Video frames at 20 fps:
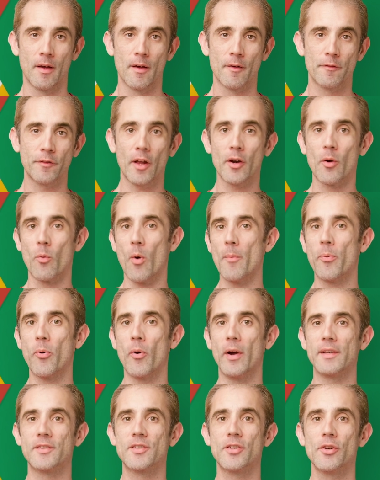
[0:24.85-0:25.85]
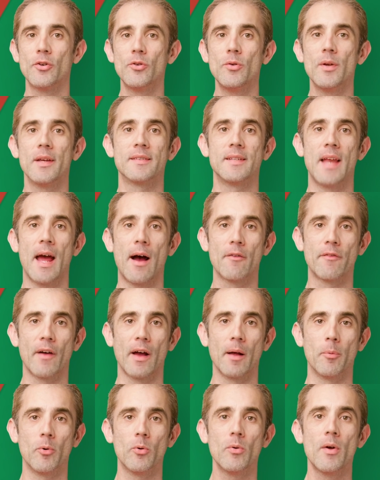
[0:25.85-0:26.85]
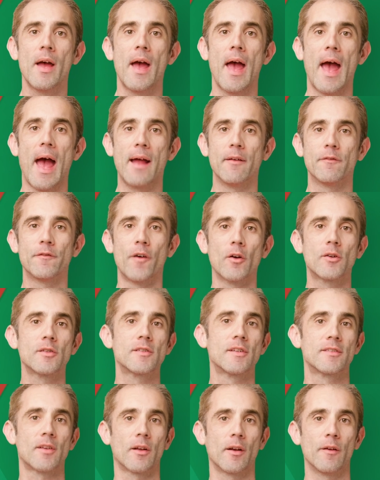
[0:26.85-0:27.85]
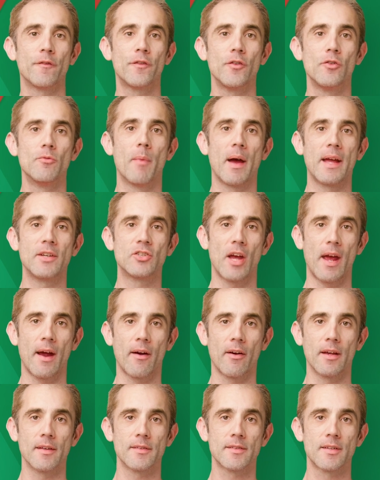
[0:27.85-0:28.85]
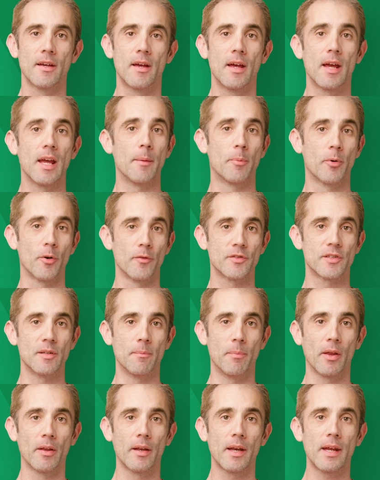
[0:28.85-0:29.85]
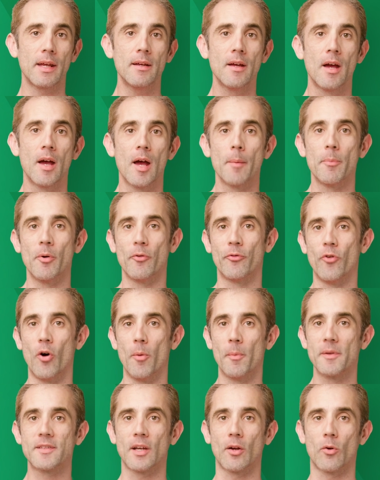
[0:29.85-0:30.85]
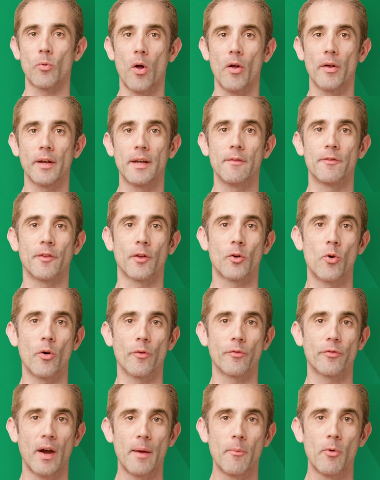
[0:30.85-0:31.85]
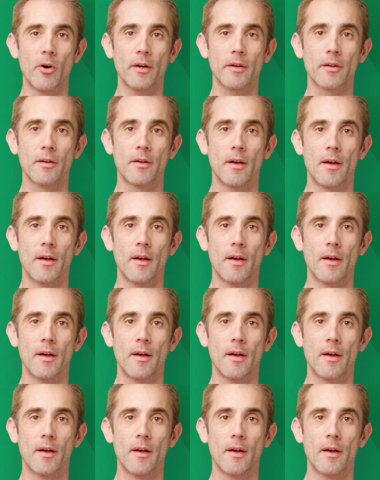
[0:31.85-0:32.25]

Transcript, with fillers: Flutter 1.2 is now available and focuses on a few major areas: improved stability, performance and quality of the core framework,